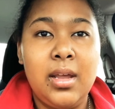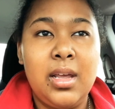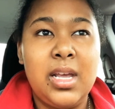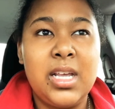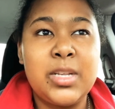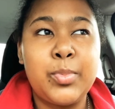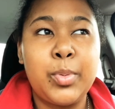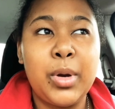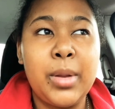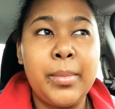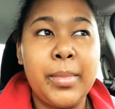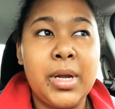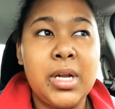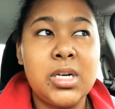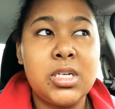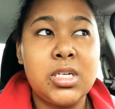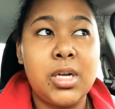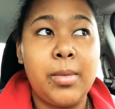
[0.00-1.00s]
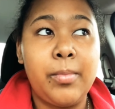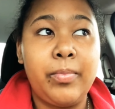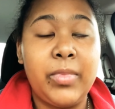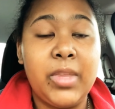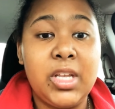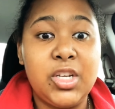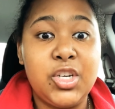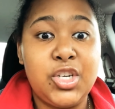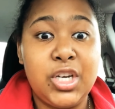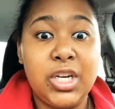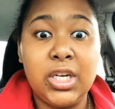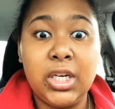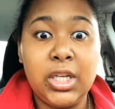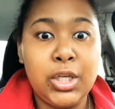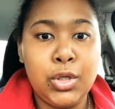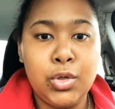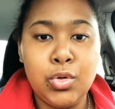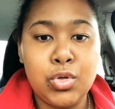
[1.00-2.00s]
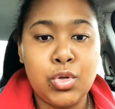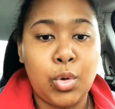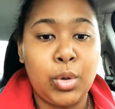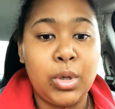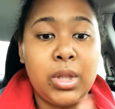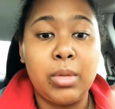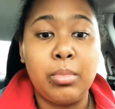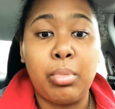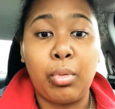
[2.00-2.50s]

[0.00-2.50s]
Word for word: It's pretty much gently used or either